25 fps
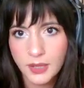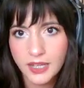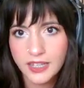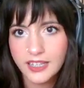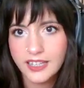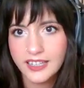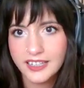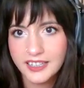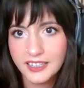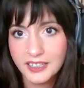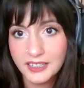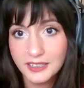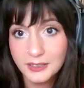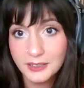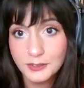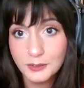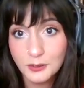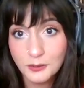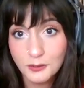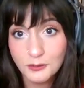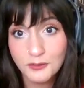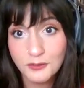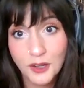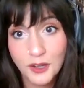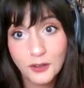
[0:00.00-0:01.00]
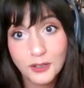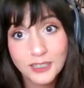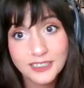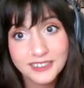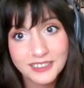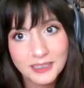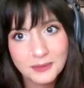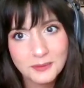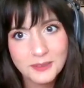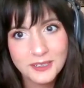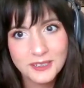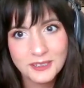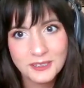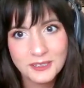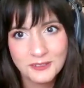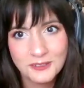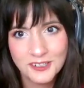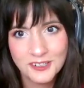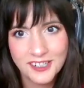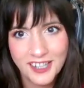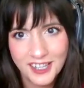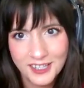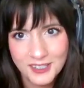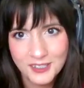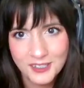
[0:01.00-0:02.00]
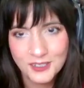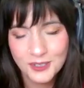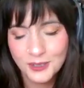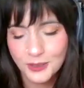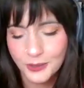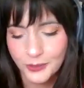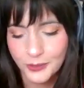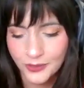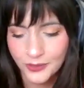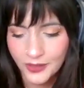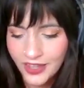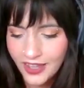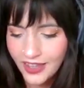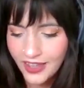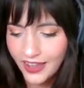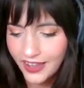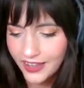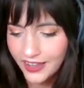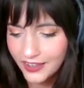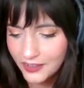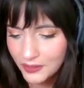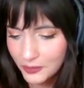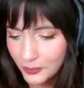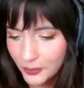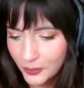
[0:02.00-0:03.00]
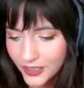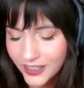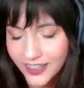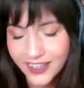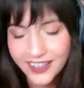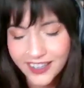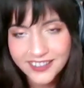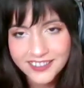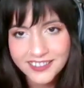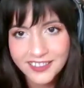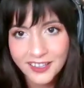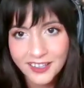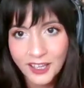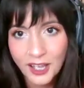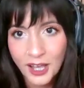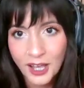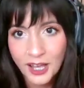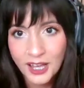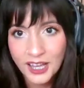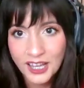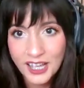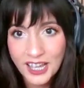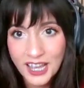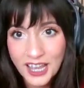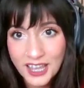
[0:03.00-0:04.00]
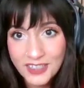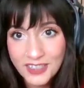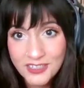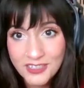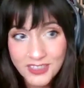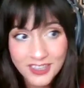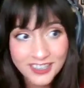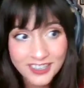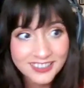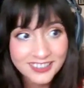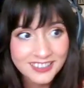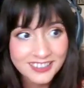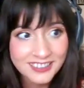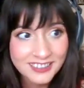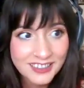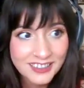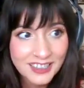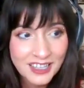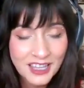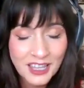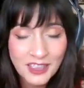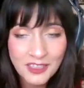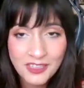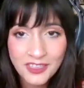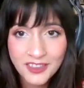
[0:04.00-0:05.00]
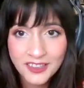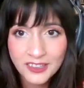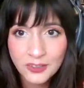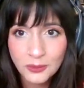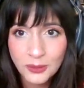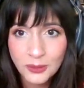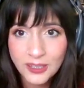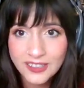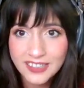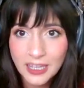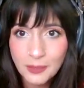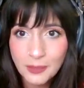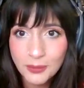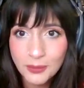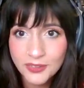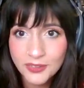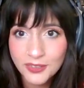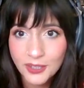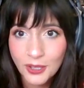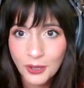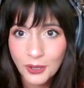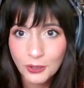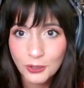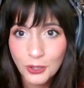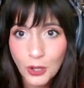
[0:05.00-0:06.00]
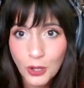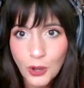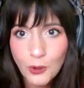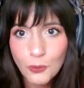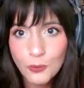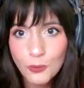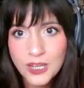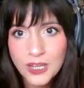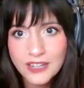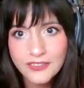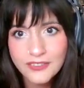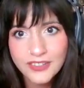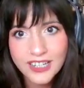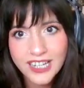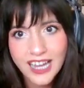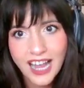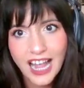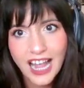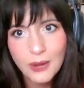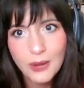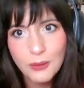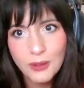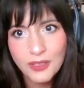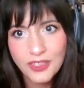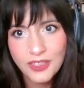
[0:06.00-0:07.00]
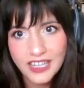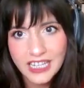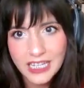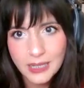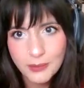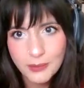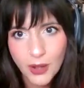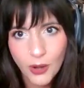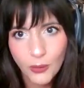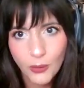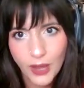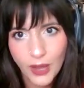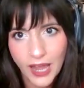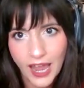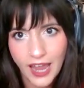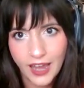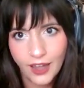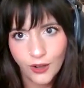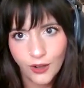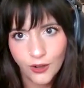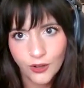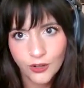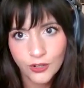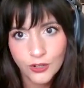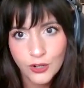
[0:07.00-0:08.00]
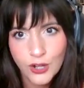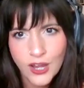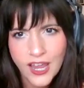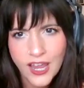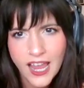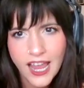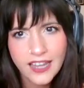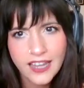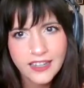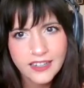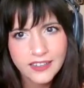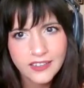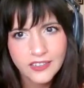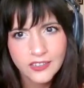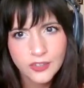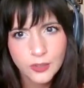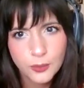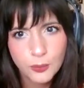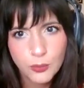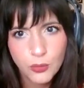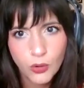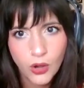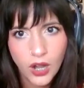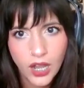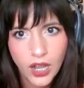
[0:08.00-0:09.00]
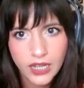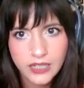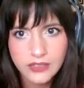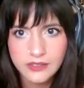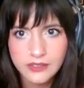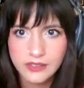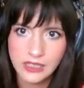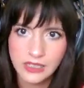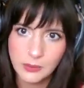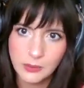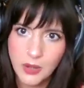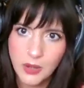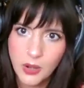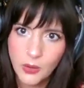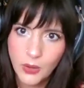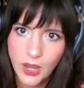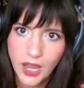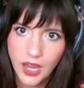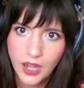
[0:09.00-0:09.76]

my very limited credentials is because in this week's episode, we have a guy with emo hair, and it's surprise emo